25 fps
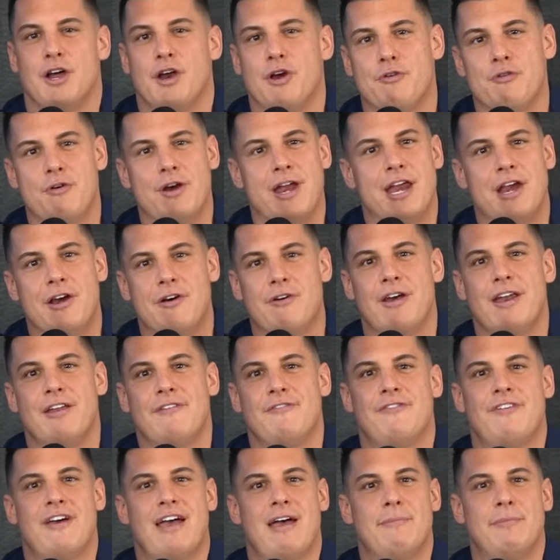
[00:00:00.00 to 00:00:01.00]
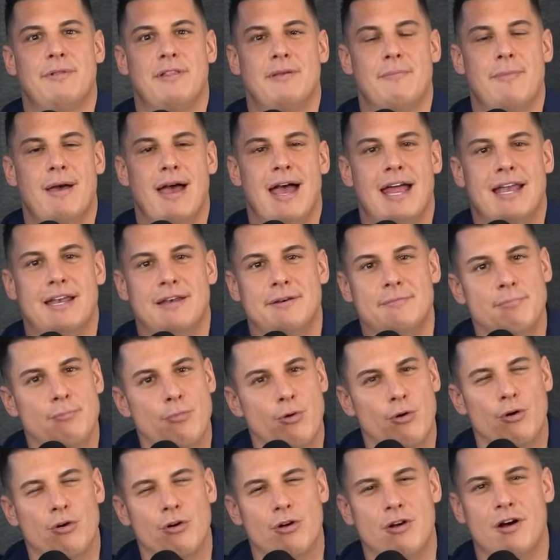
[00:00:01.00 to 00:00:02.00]
Great, great family man,
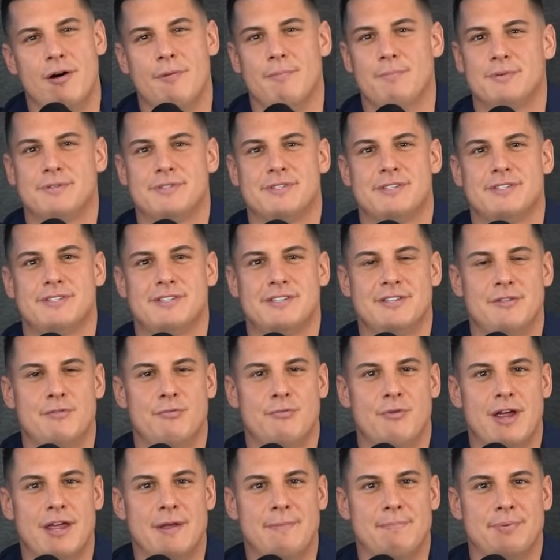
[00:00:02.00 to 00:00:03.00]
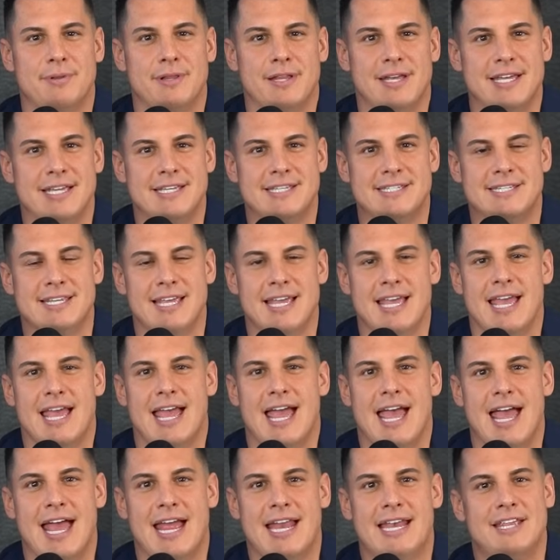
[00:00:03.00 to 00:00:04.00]
moral compass is in the right place,
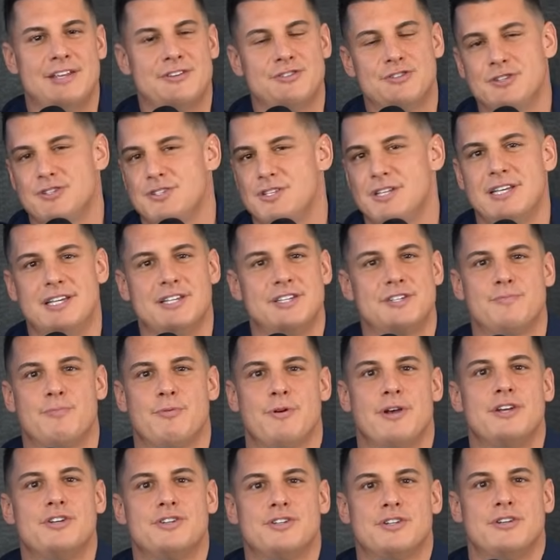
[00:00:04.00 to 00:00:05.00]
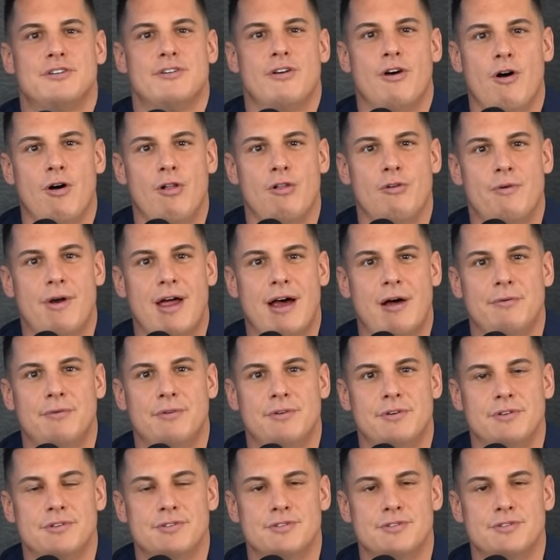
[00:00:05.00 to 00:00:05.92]
and he's just an inspiration all around.